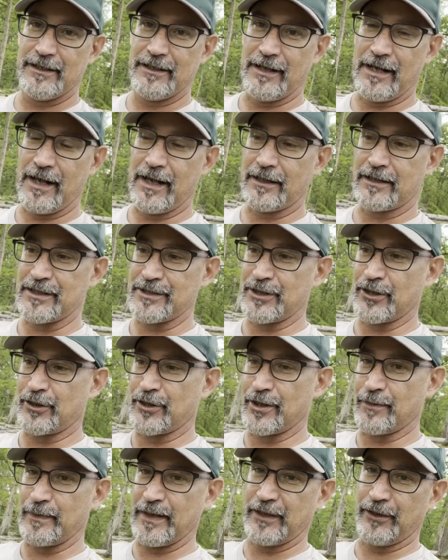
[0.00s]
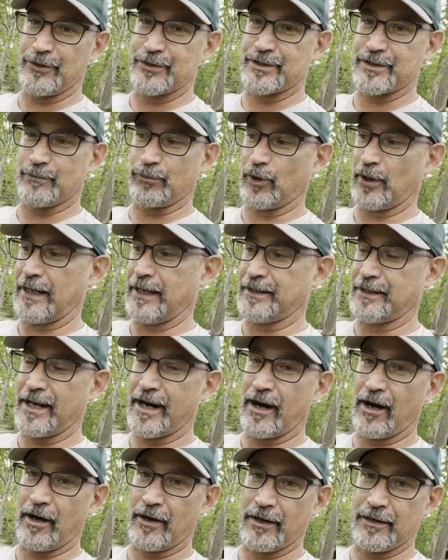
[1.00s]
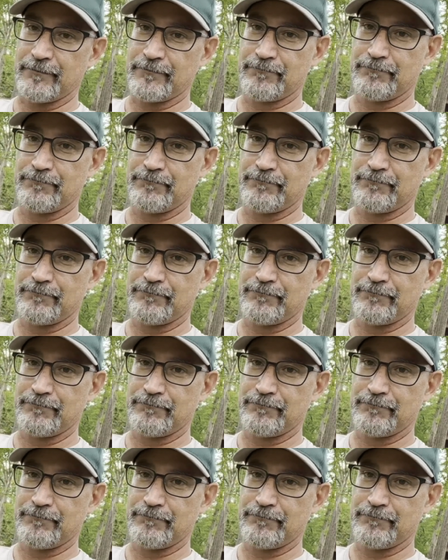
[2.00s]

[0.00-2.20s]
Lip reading: because there could be loose debris in there,